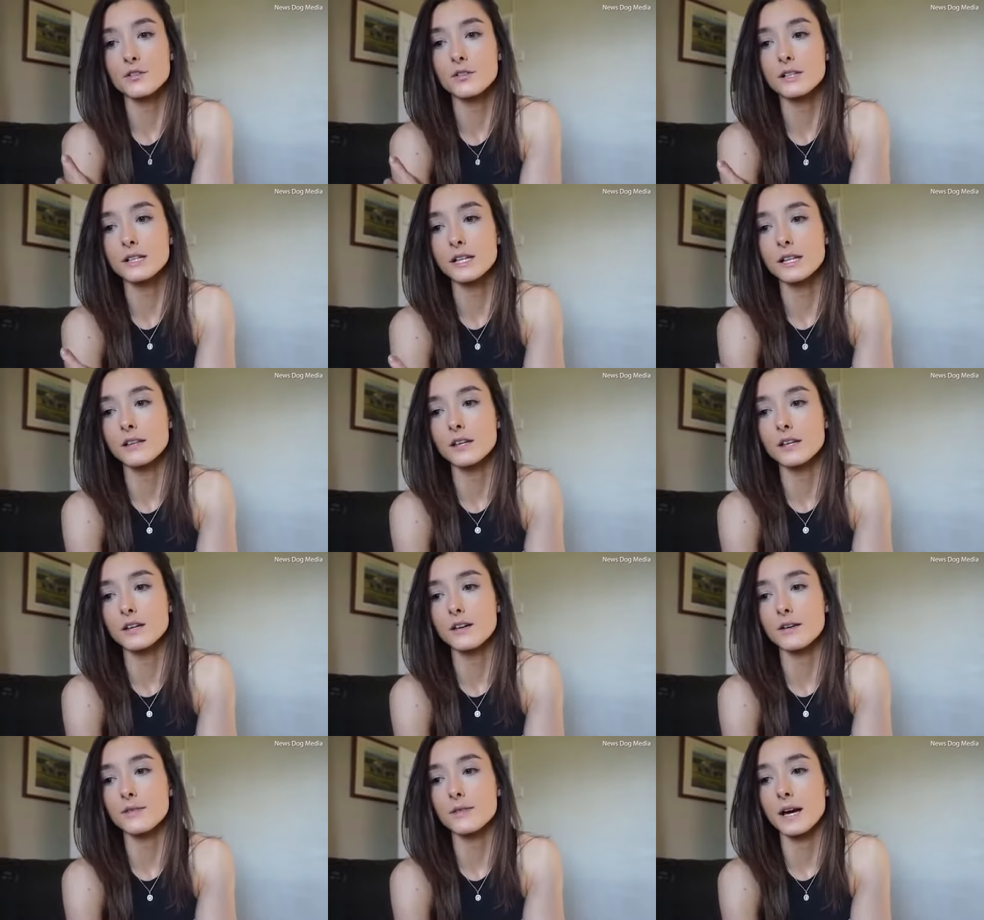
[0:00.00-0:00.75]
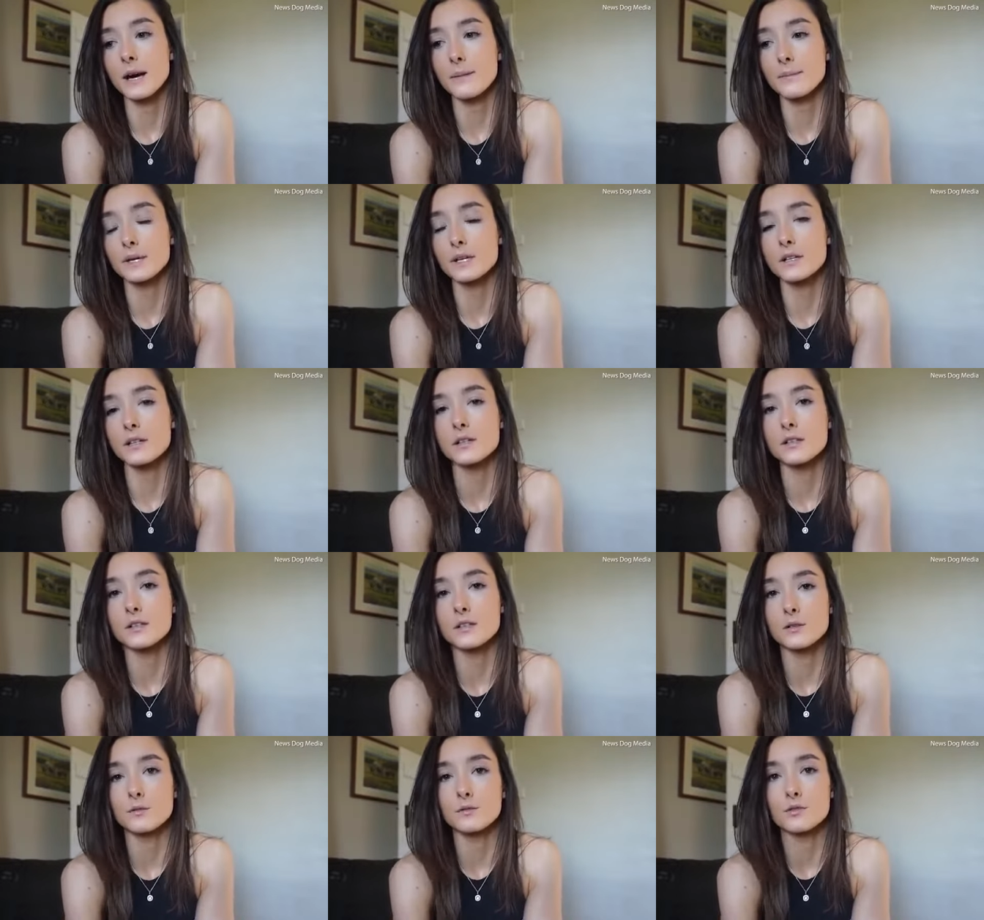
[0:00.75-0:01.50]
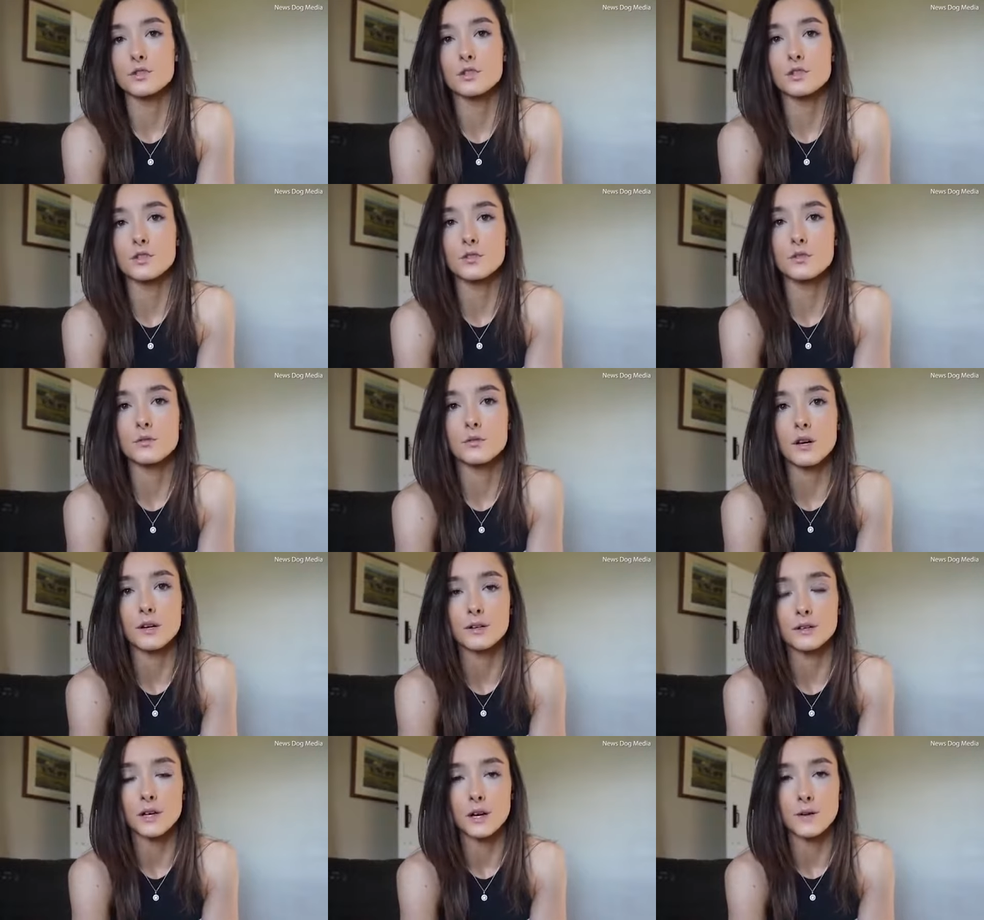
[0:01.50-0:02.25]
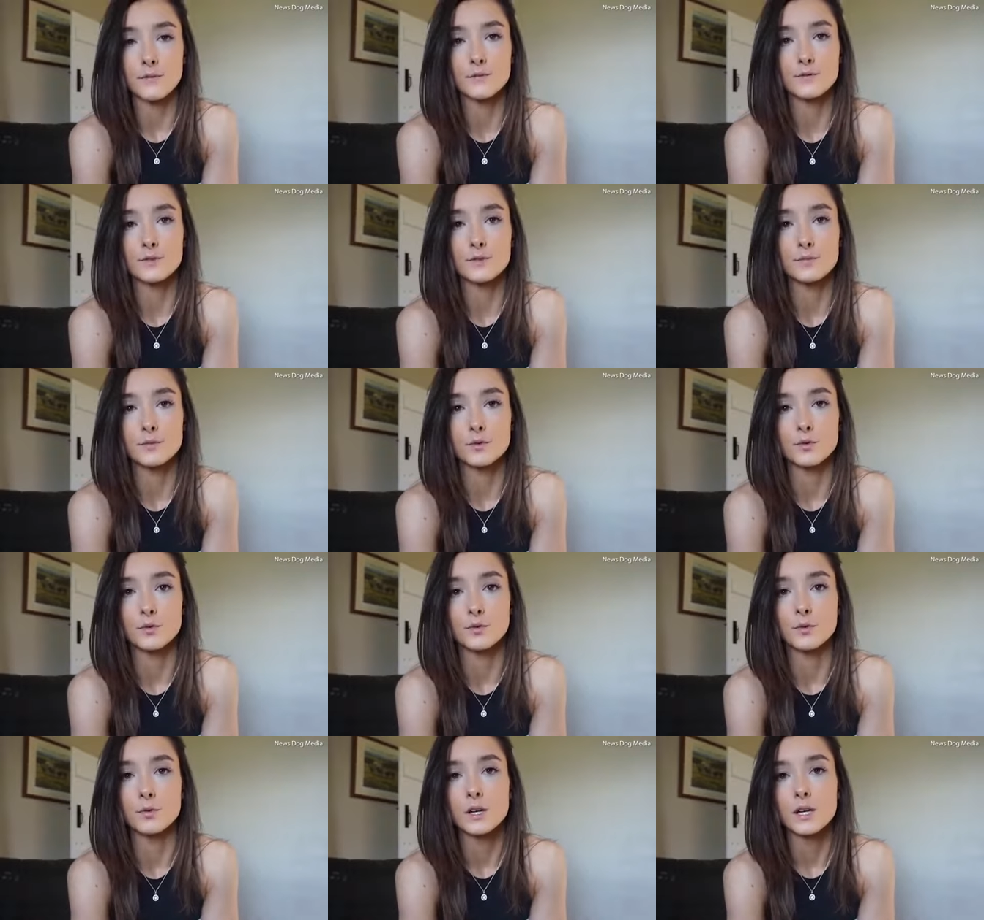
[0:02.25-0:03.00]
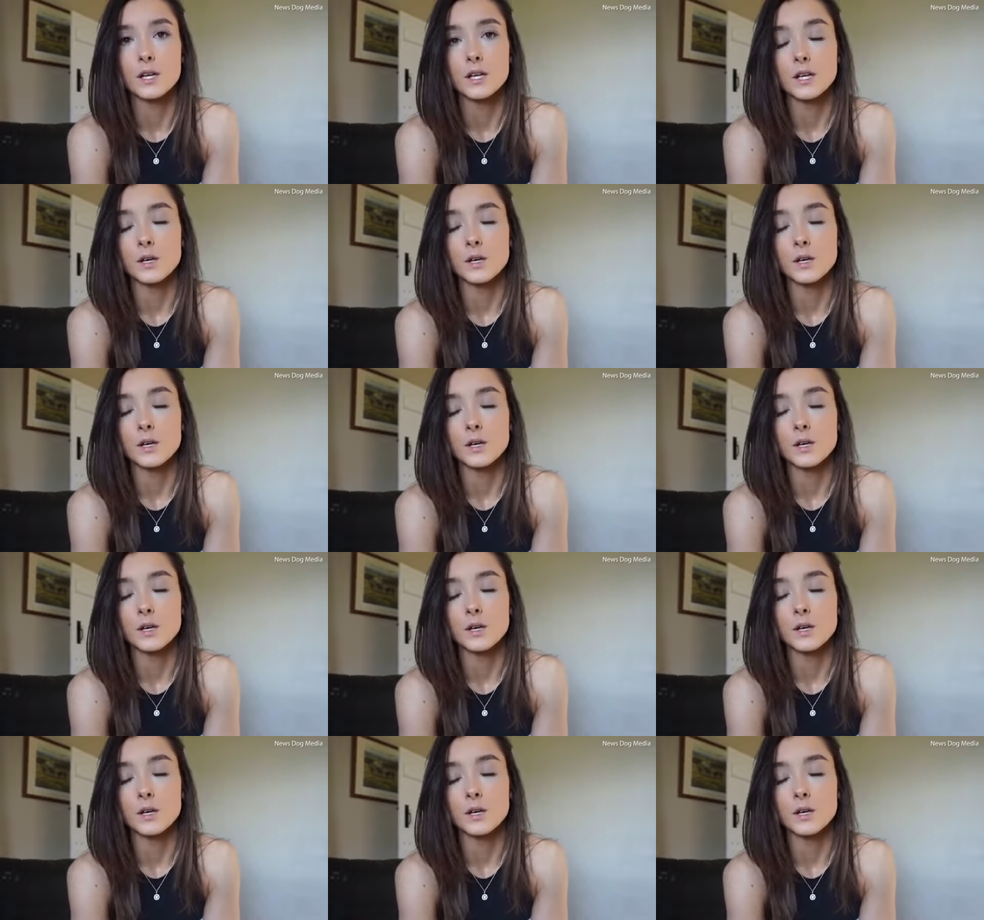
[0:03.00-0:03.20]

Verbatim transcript: or anything like that because I was too uncomfortable